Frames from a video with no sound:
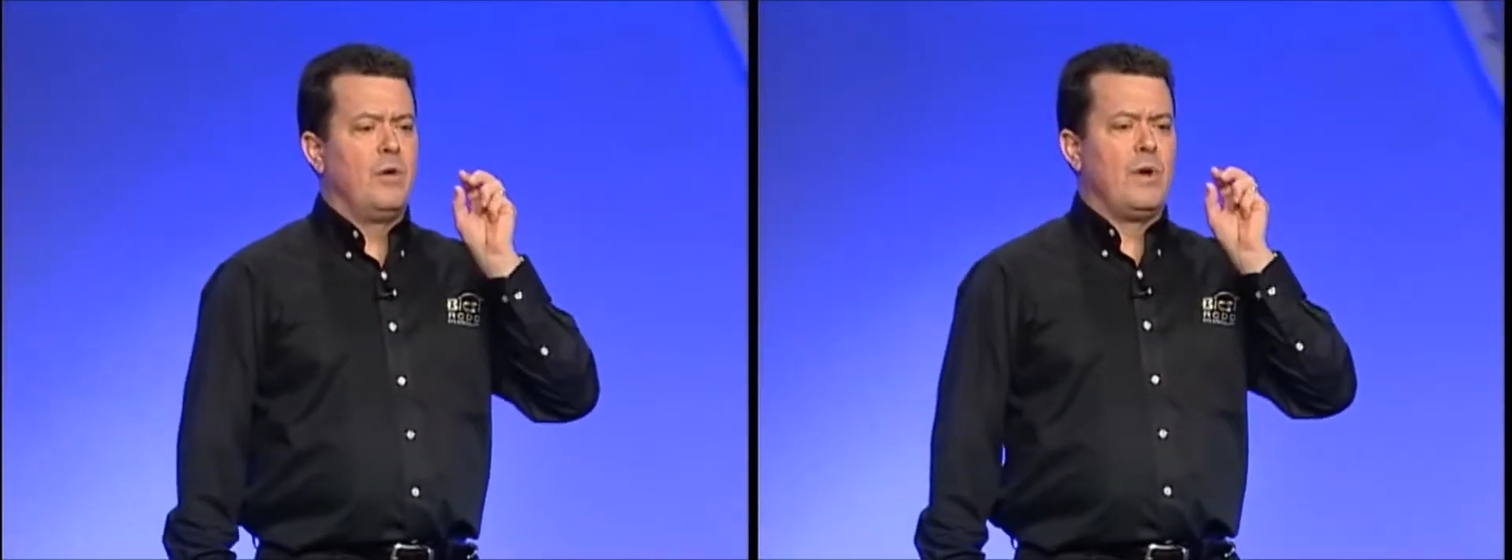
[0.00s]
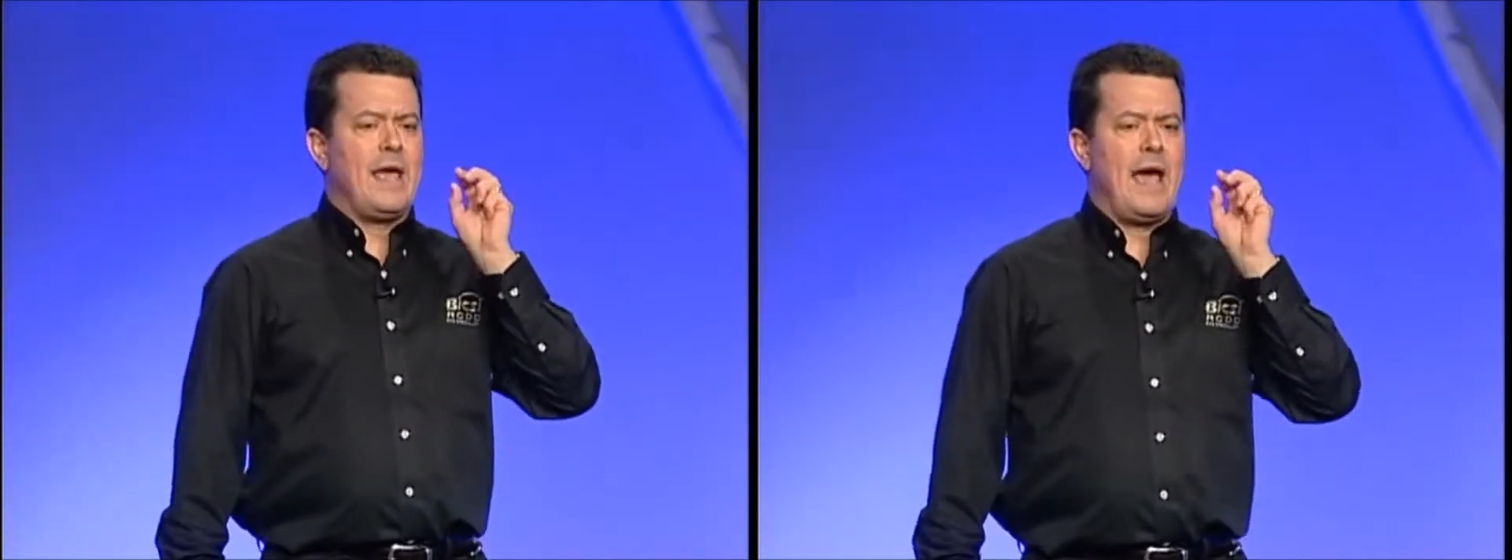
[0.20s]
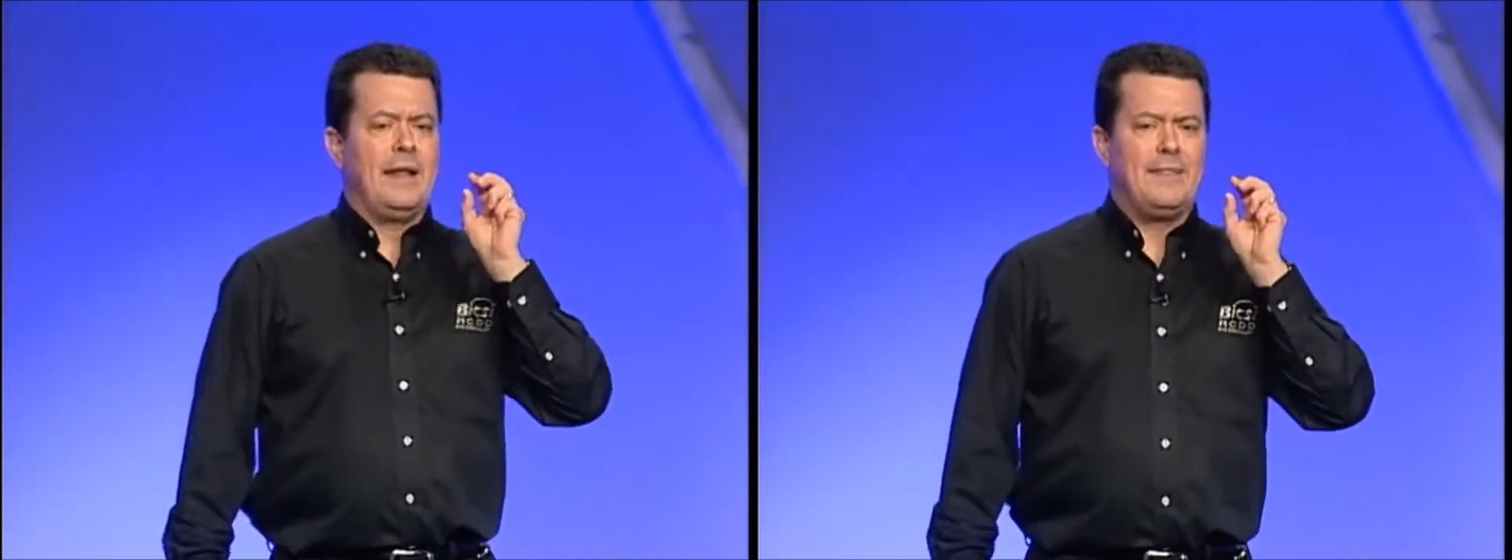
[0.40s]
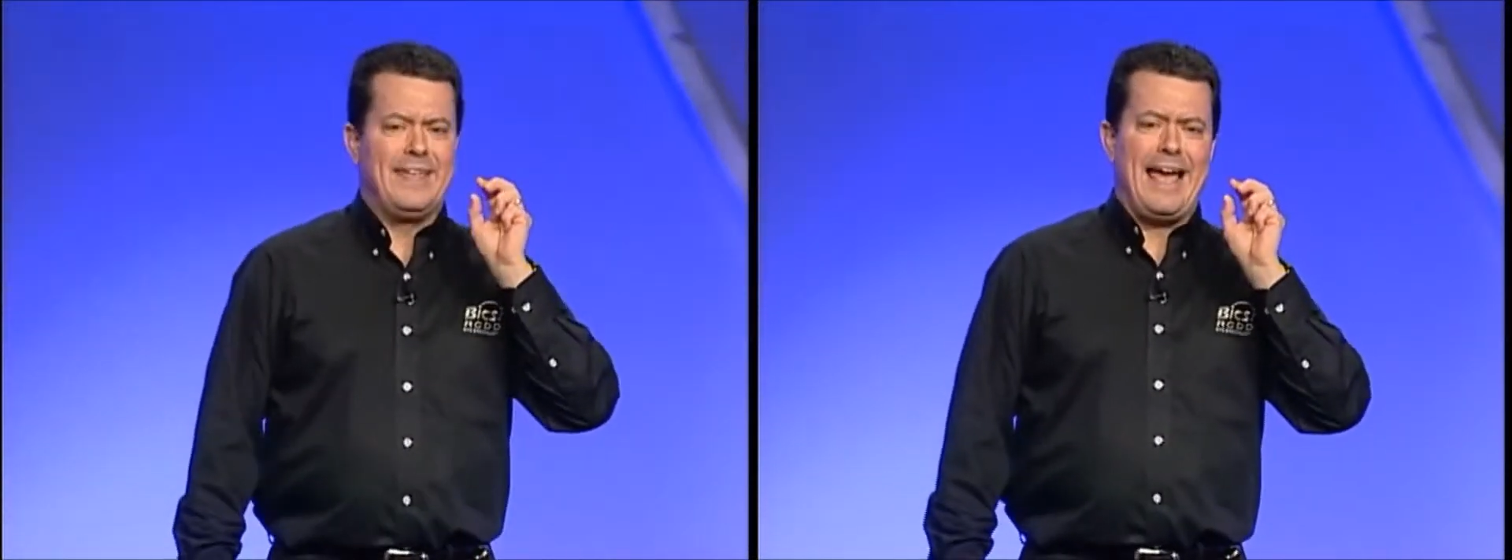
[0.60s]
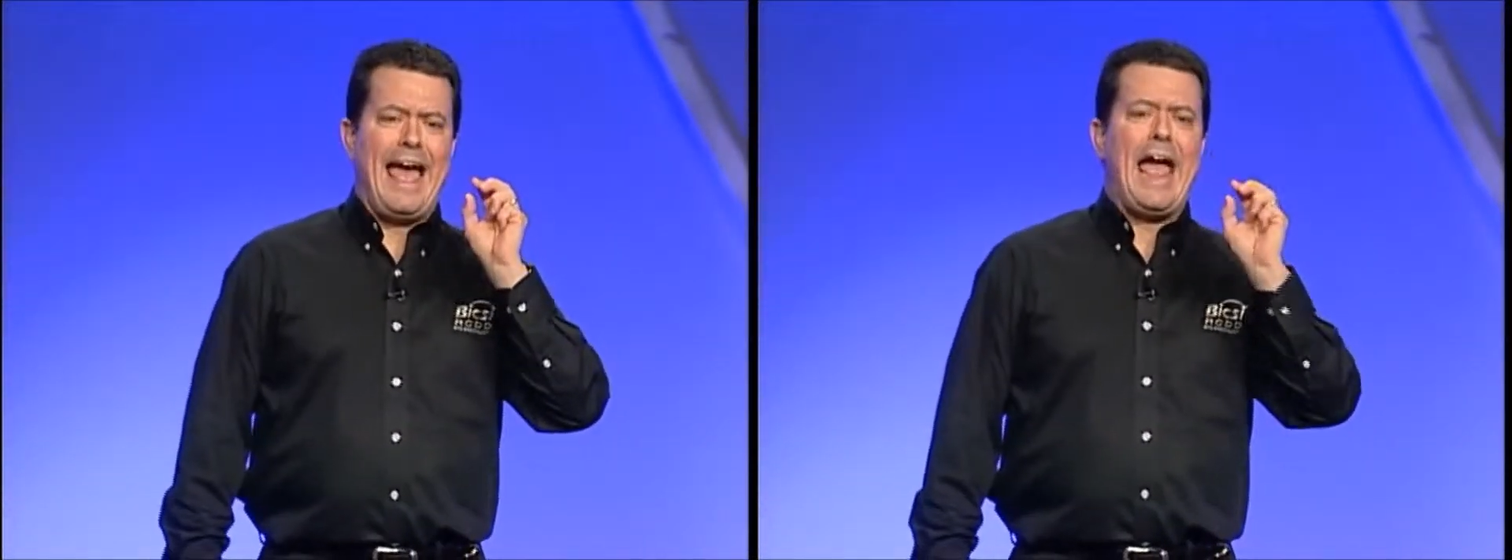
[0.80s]

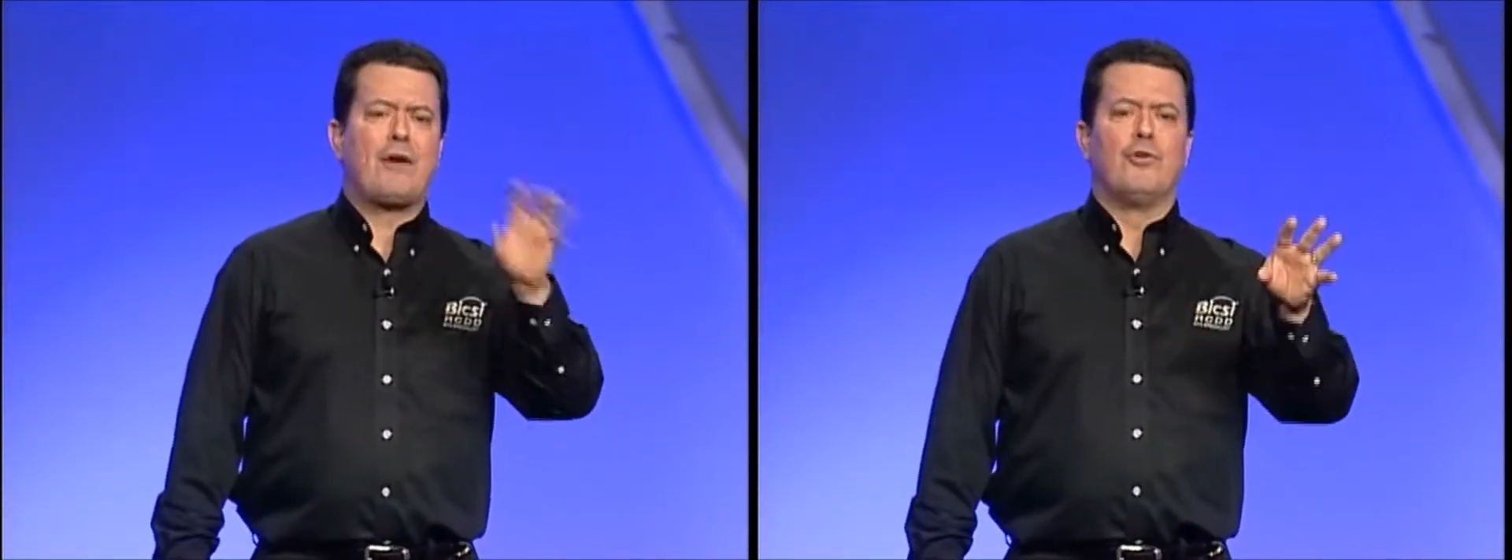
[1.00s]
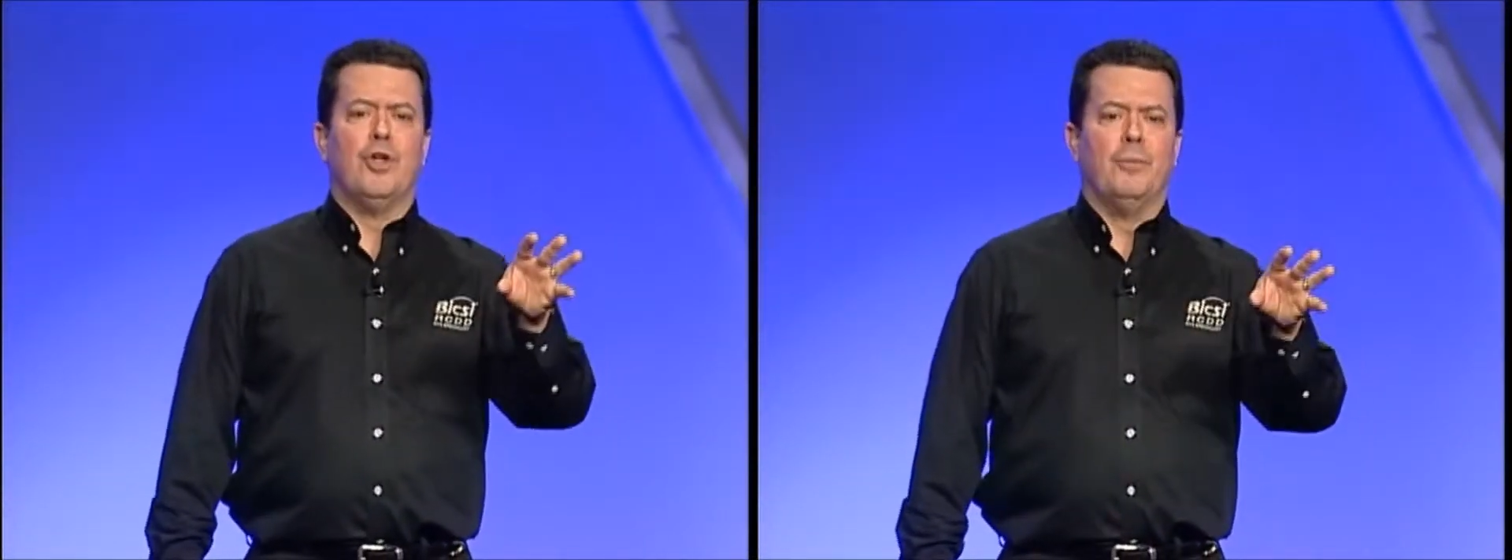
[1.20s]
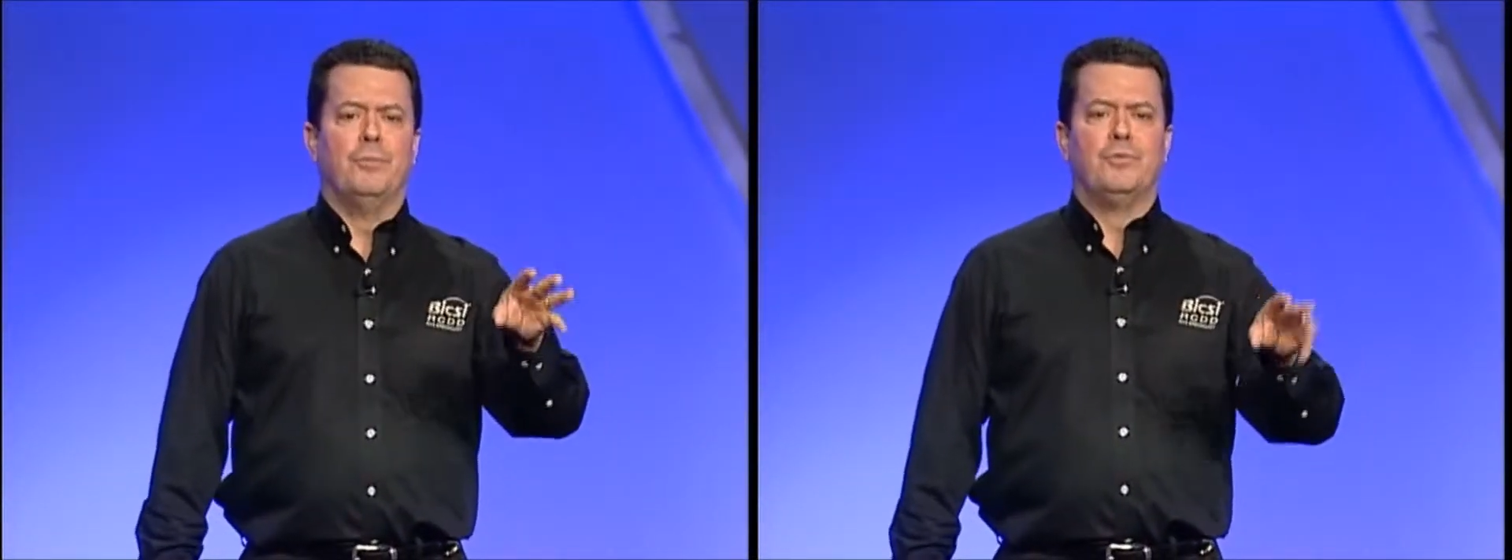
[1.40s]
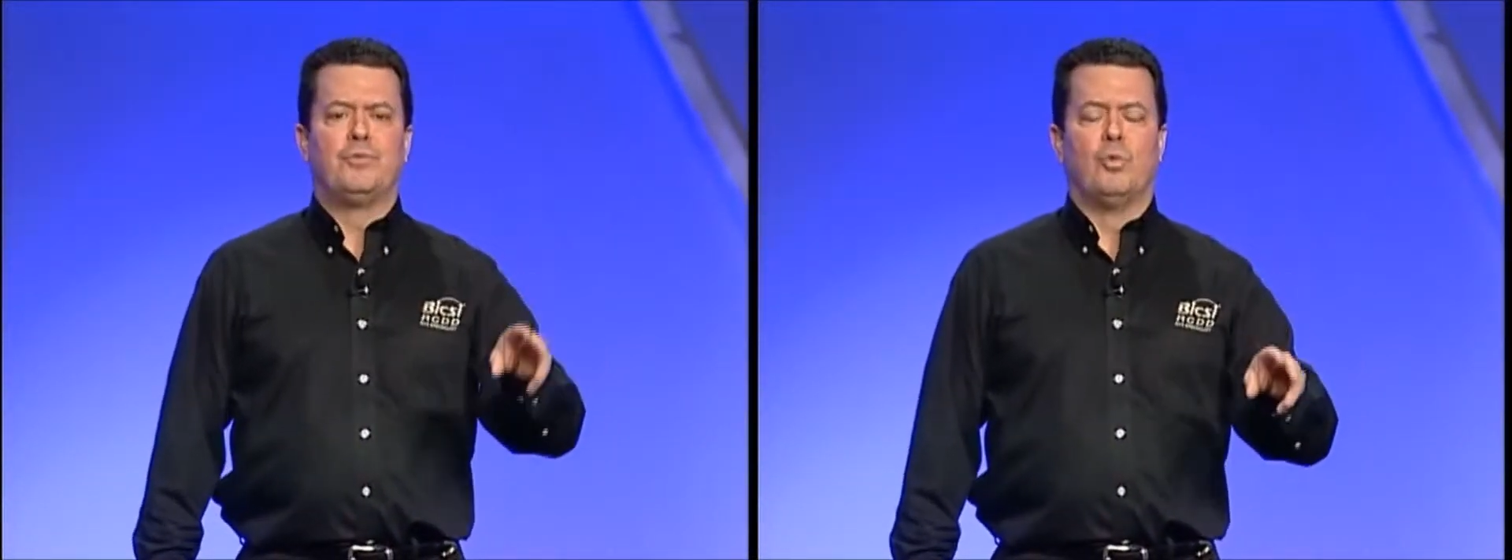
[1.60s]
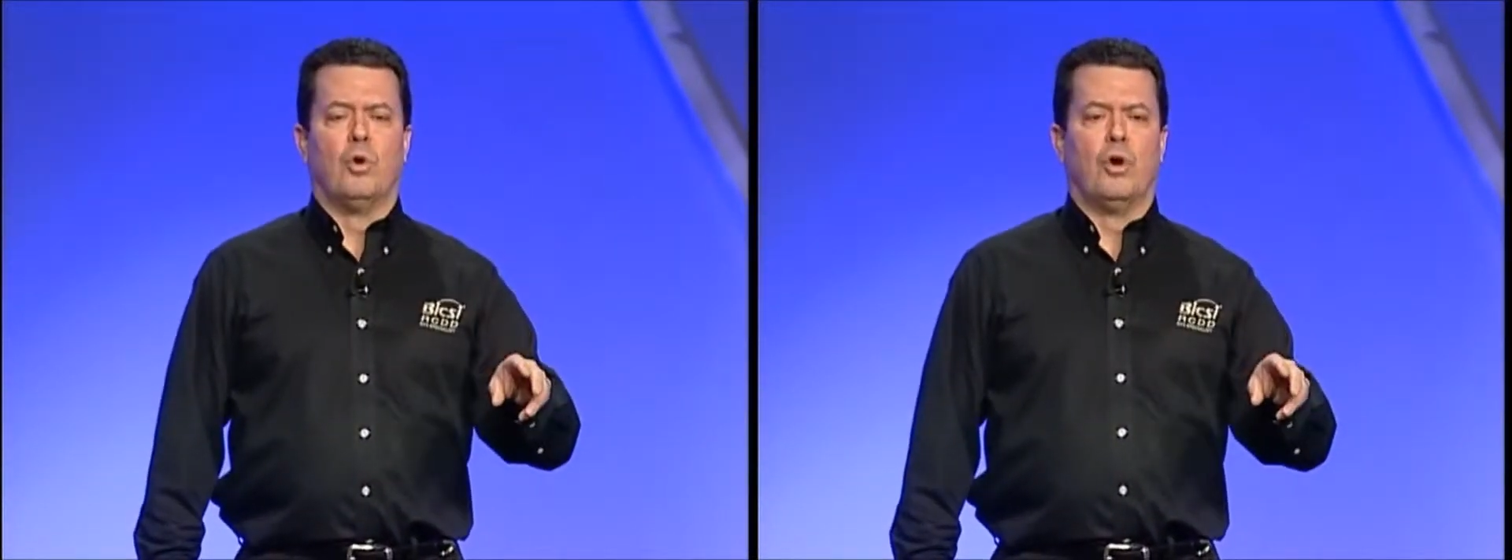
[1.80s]
the
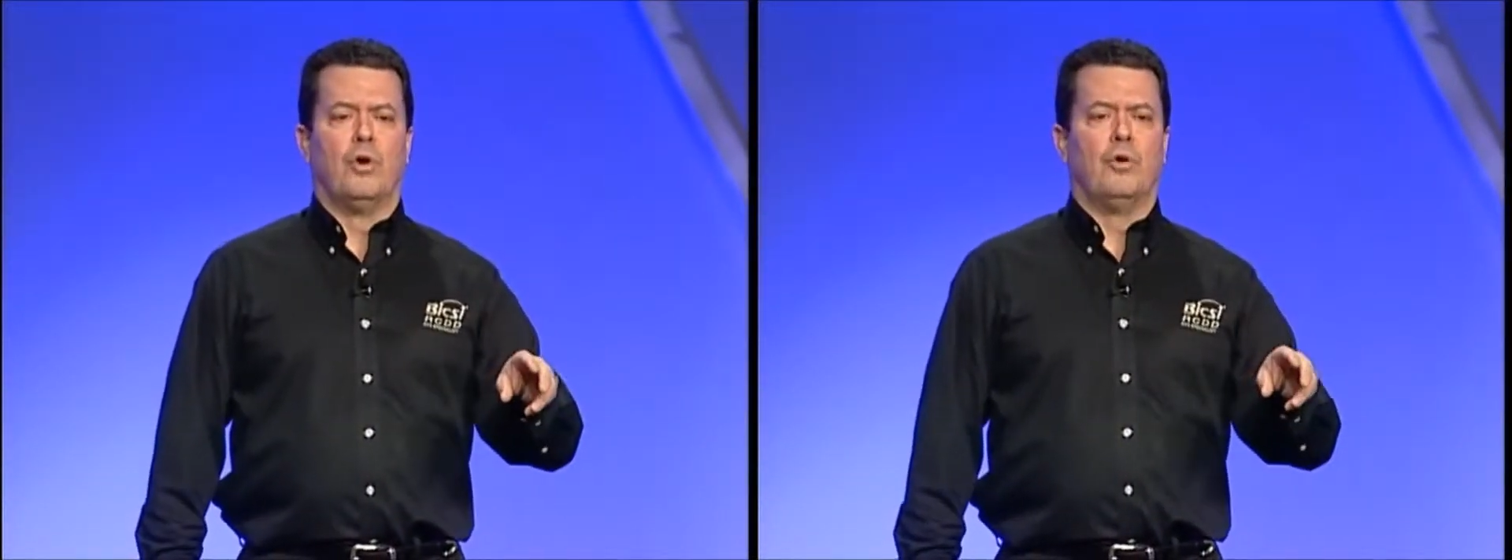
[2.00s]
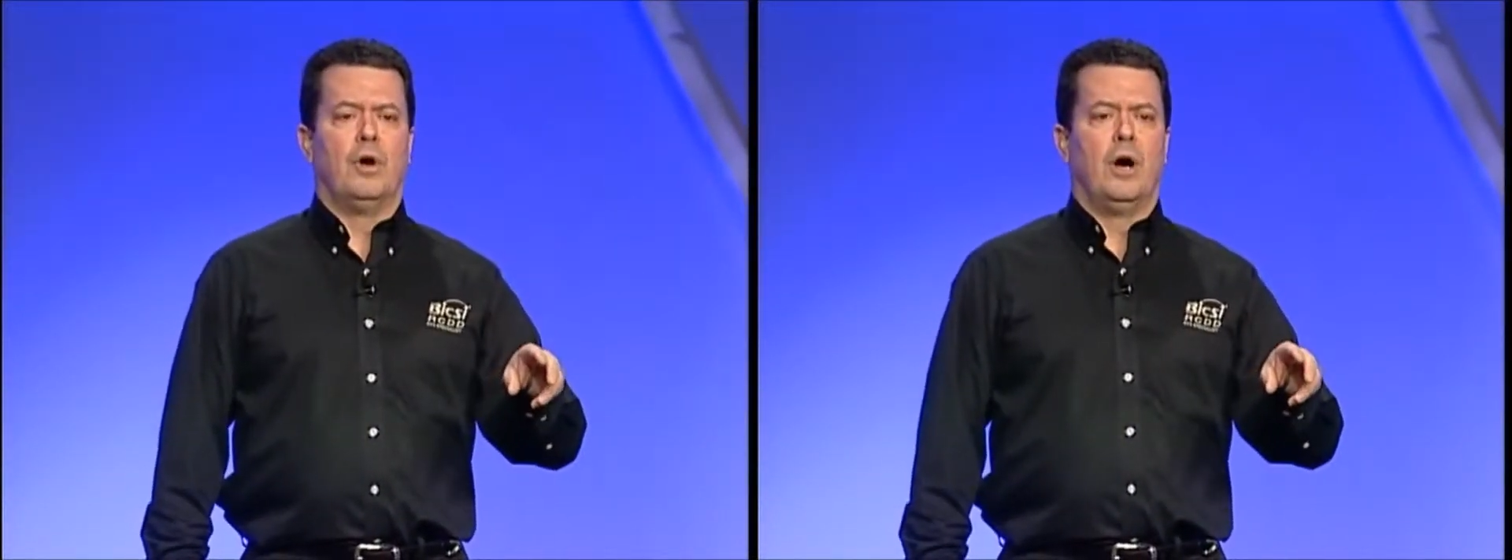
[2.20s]
acronyms were,